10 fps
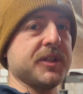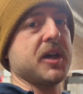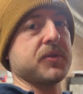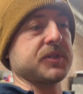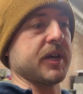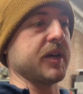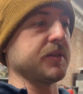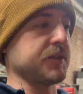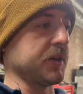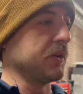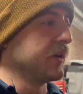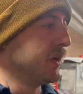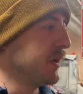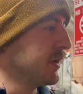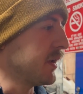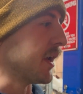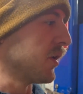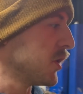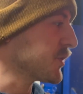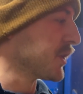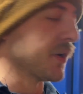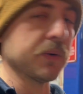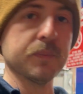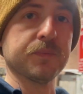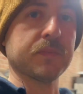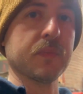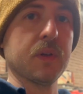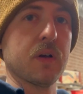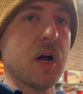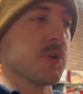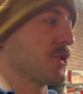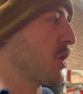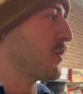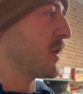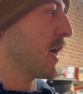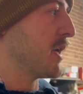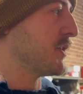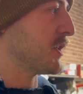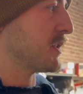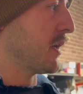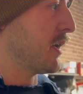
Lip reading: the other side. So, and also, I was showing you guys this